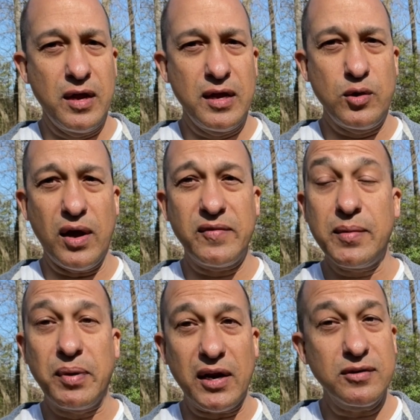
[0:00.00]
you have any
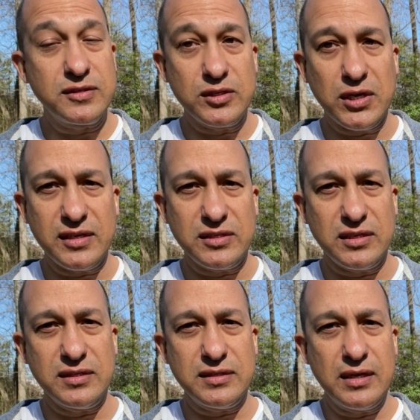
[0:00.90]
better
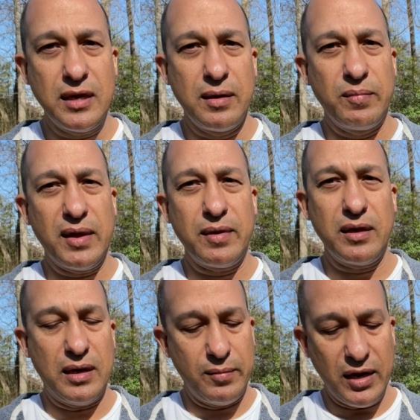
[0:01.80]
suggestions. Maybe,
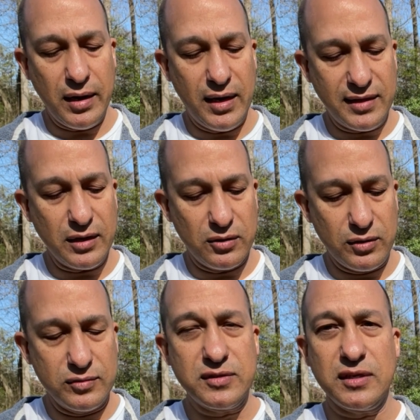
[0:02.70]
I think I'll
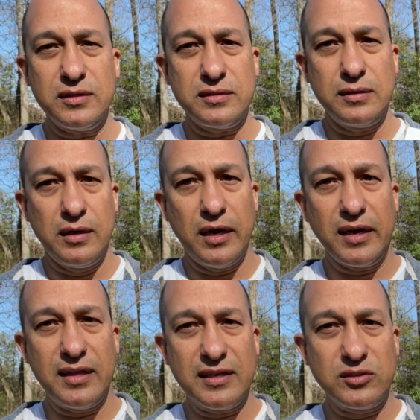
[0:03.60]
use this.
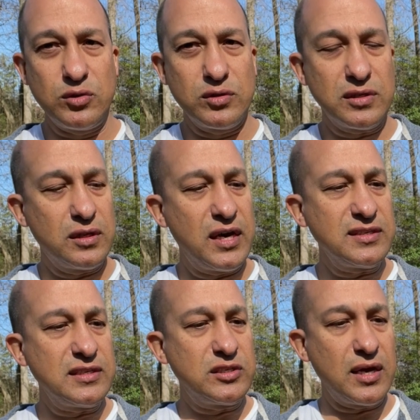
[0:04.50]
Again, that's the
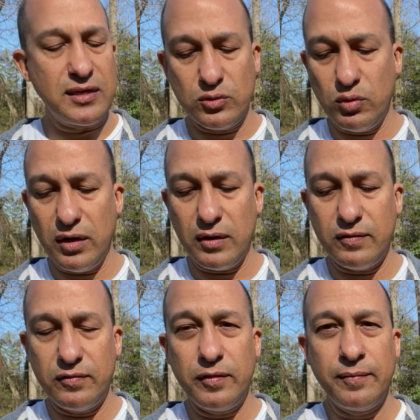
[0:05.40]
Ulanzi
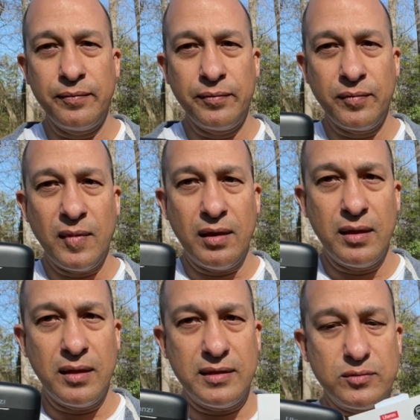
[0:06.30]
J12.
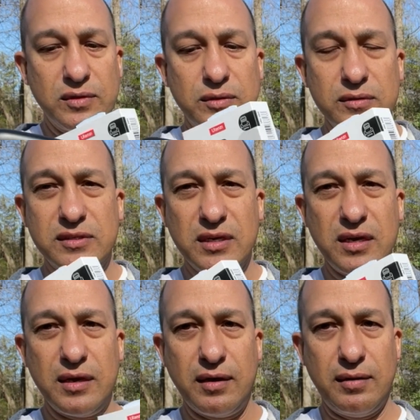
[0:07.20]
That's what it looks
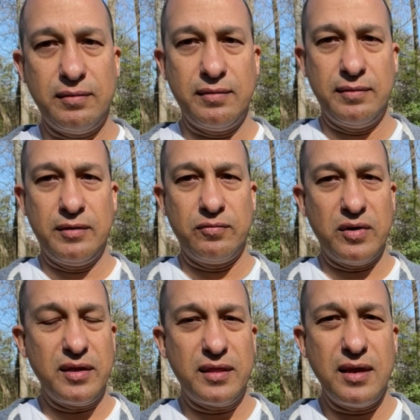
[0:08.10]
like
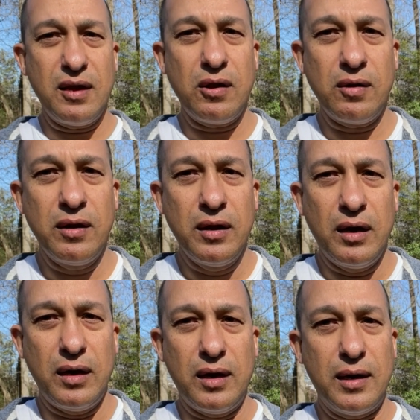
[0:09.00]
right there.
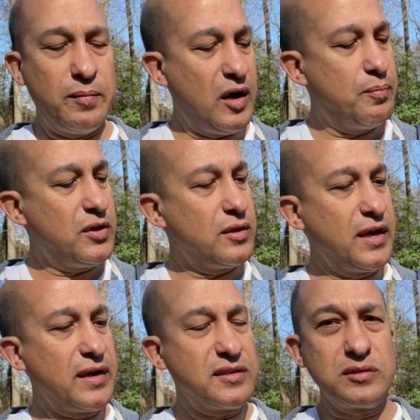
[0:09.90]
I'll put a
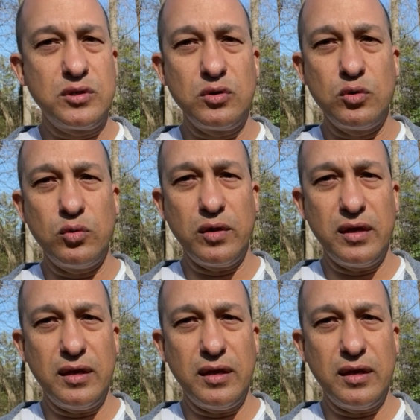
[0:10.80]
link to